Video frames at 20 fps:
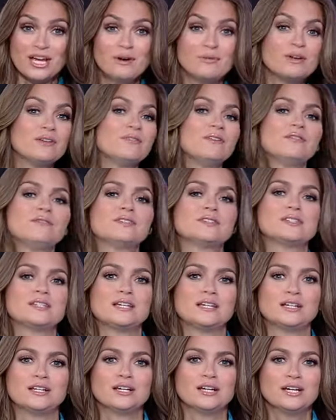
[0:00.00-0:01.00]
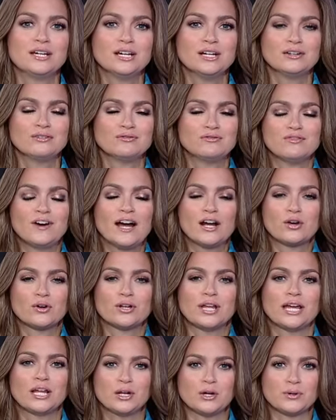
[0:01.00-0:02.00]
We've even seen
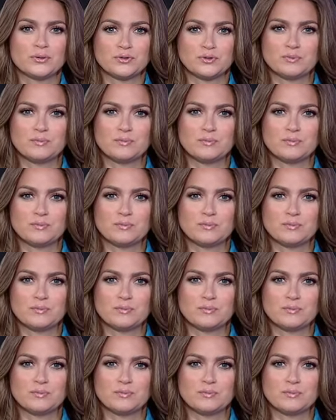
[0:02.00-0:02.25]
firenadoes